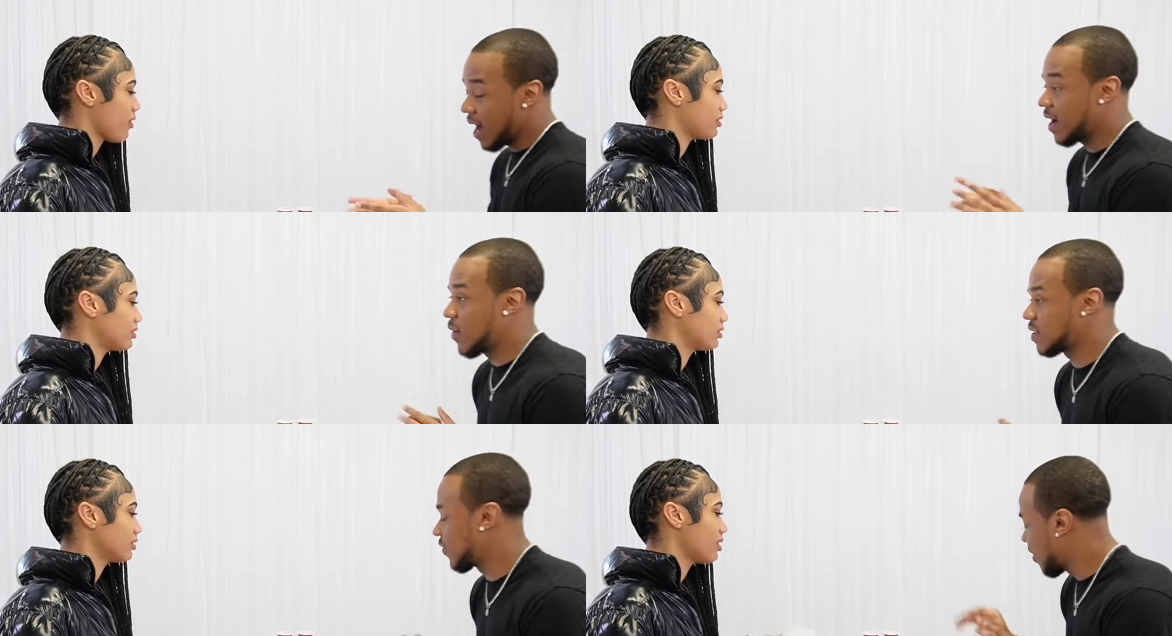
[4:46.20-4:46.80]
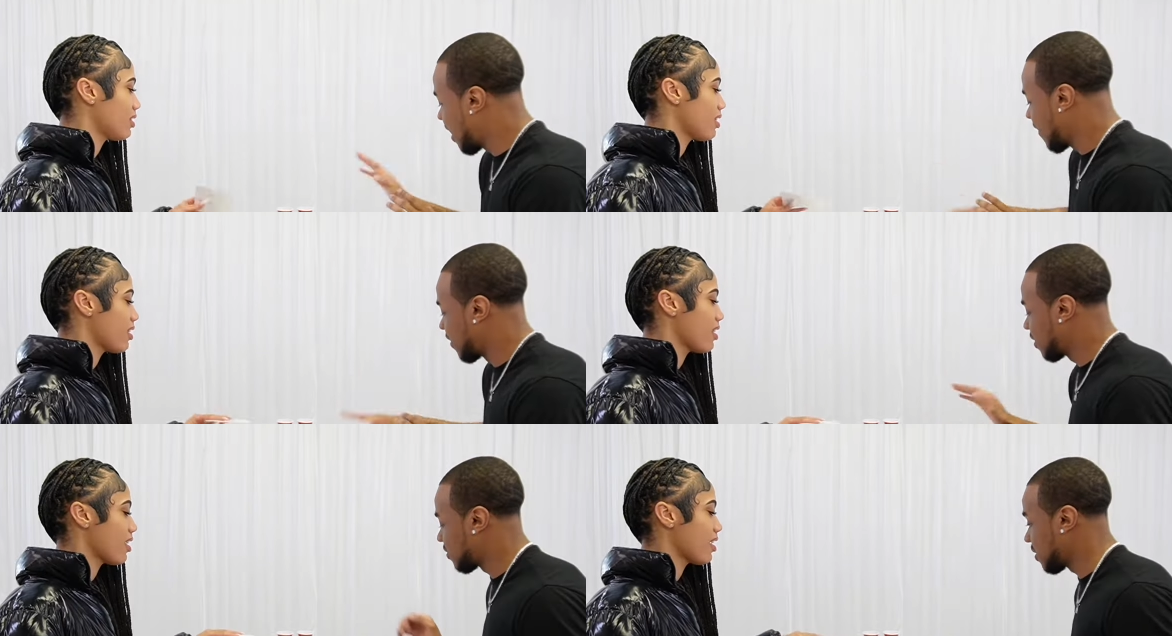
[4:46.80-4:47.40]
Speaker 1: got a question for you. I ain't
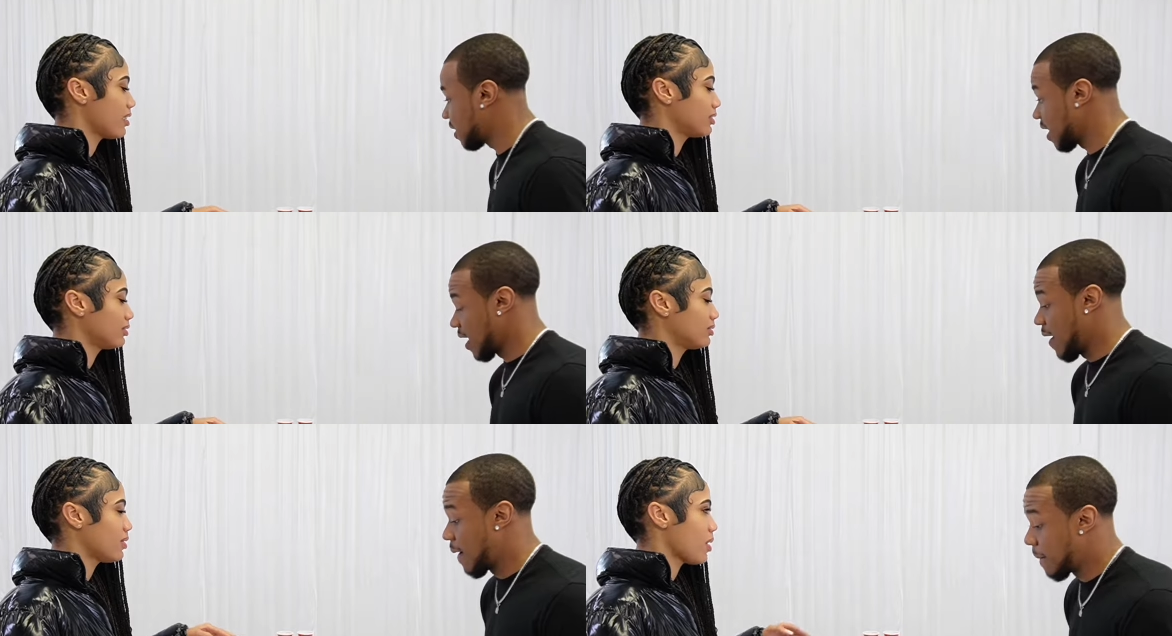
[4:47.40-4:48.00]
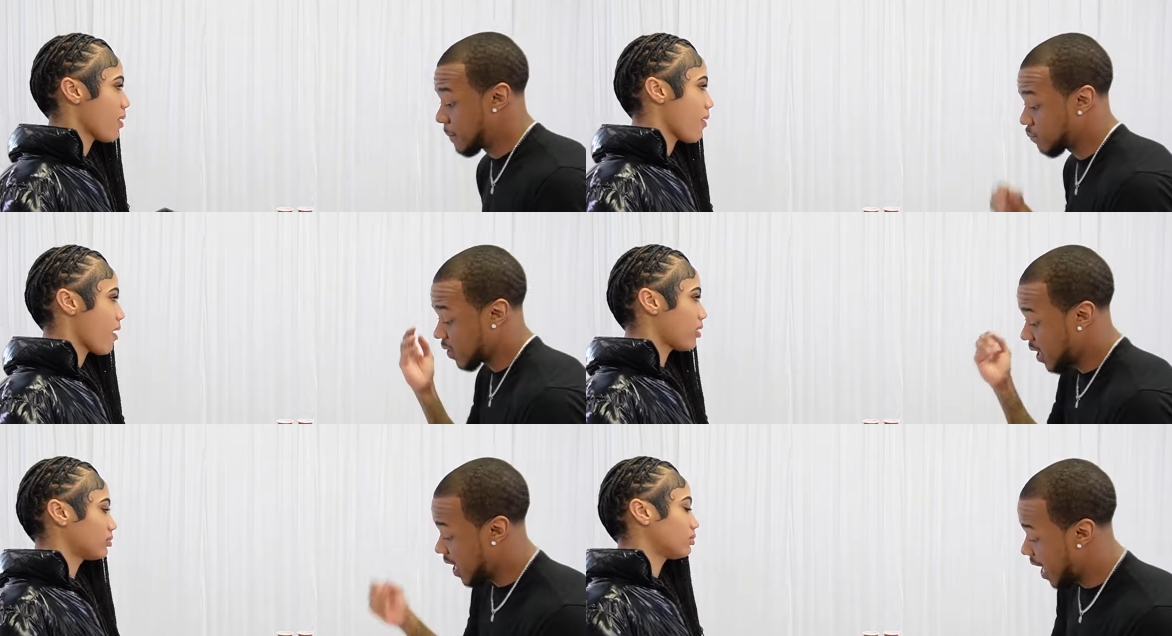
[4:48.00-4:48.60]
even gonna choose from this deck.
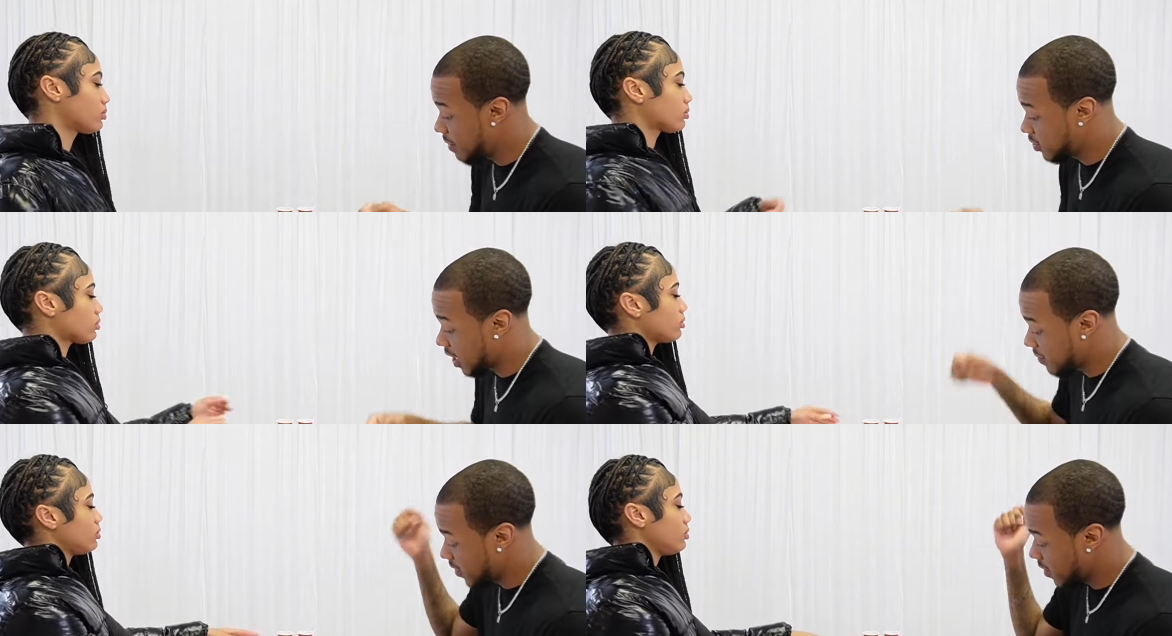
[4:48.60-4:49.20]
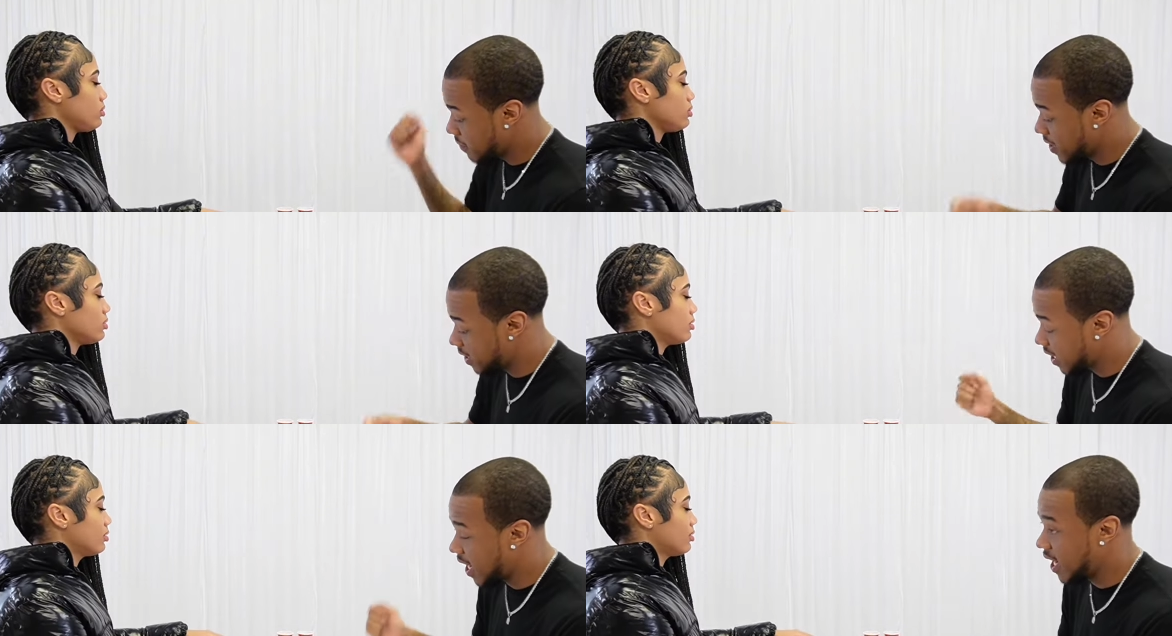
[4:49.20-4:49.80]
Um, name drop your
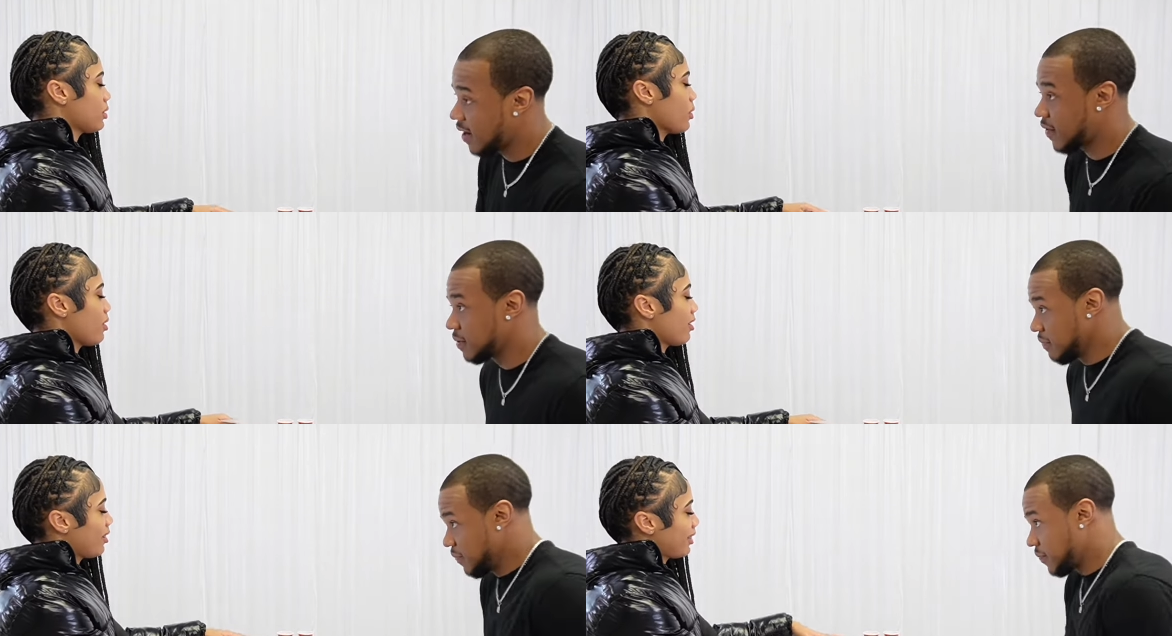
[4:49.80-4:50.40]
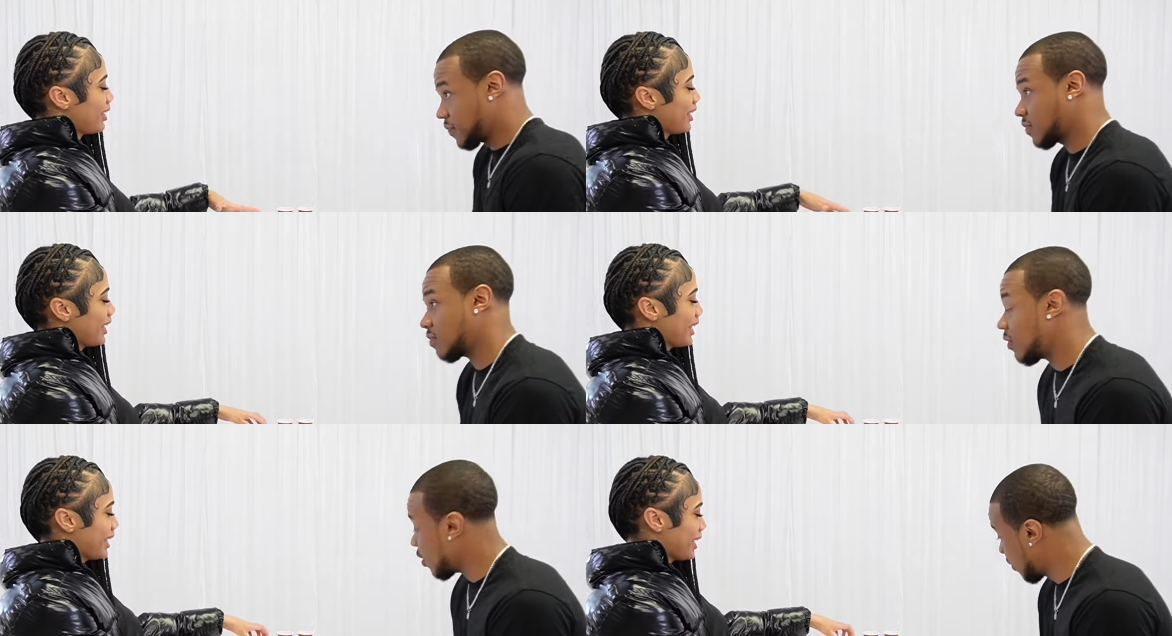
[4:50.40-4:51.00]
best head giver.
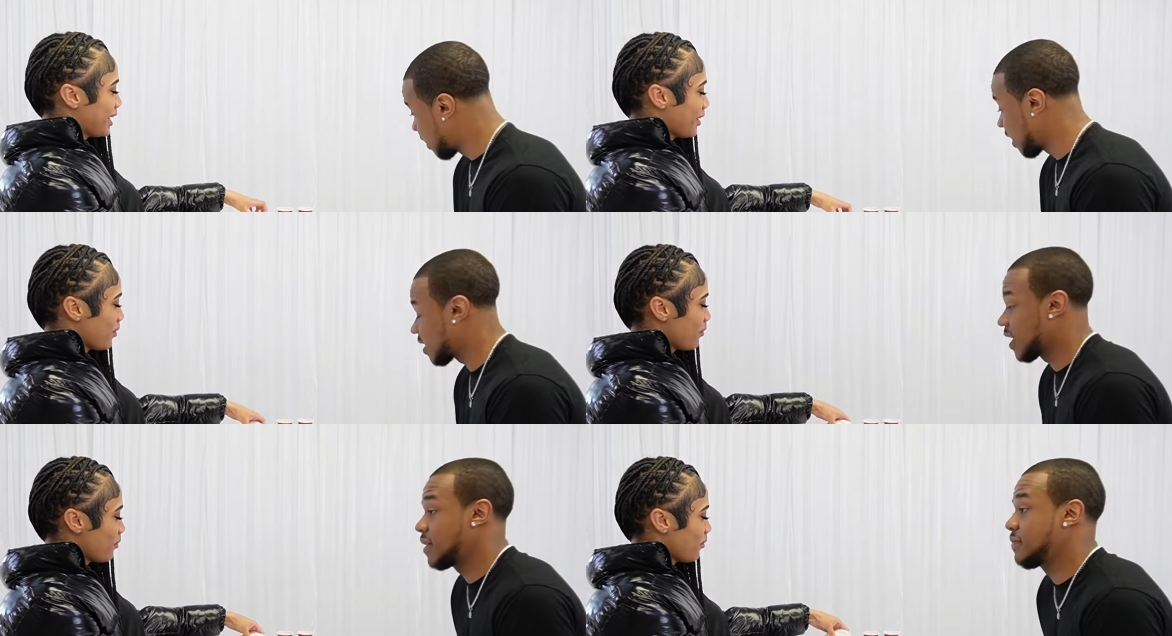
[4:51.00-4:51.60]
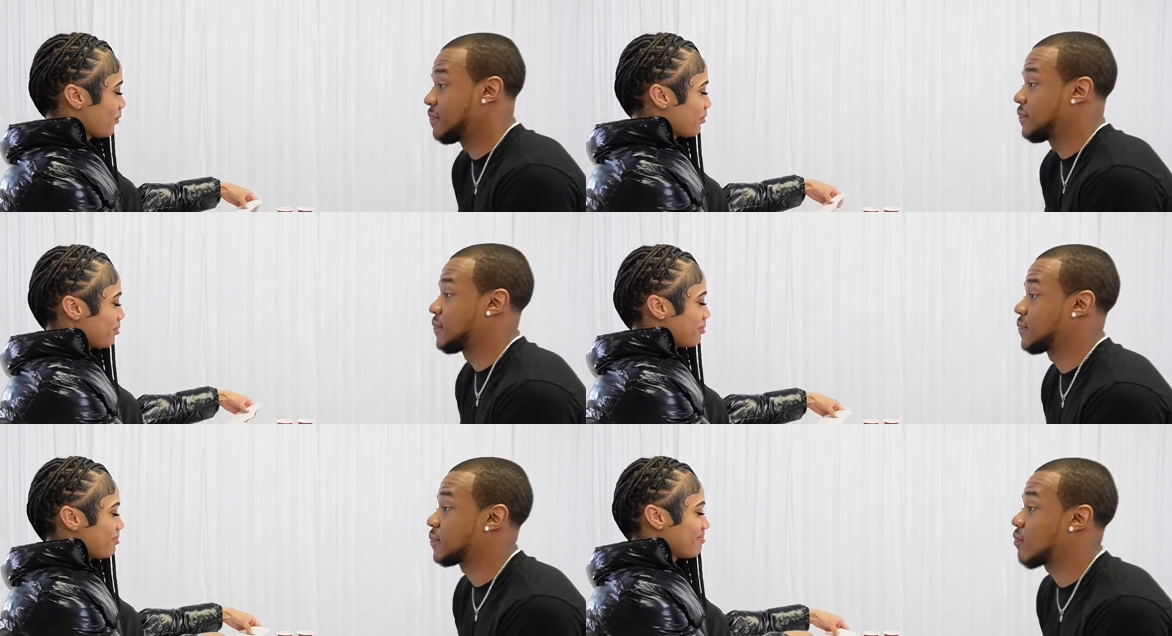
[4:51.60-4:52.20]
Or take a shot.
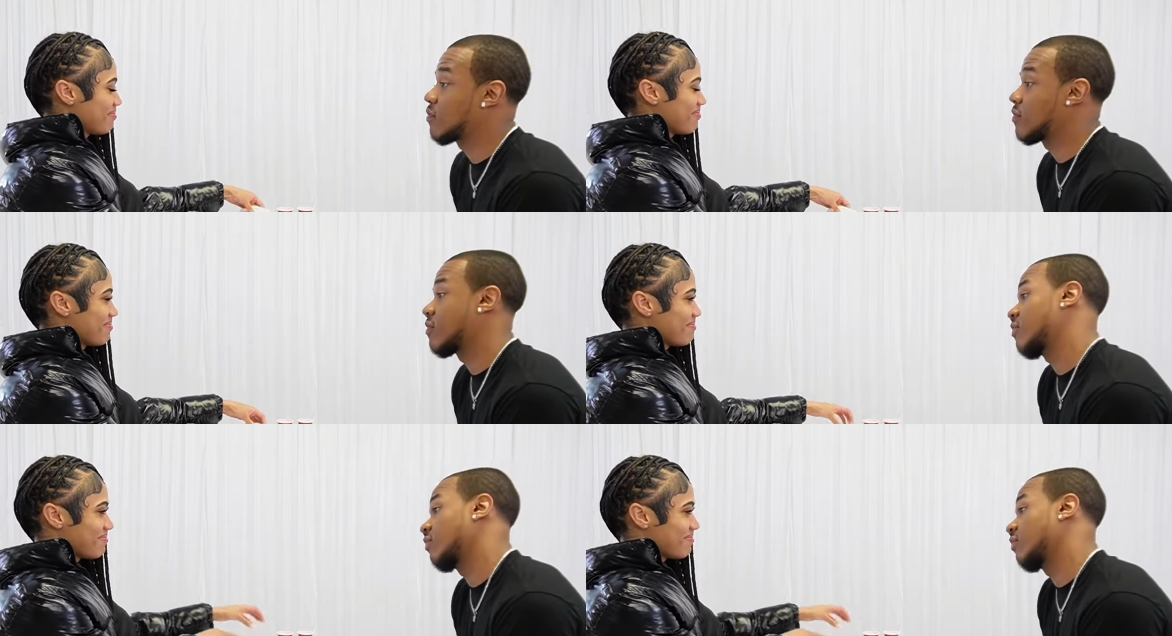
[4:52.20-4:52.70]
Mm.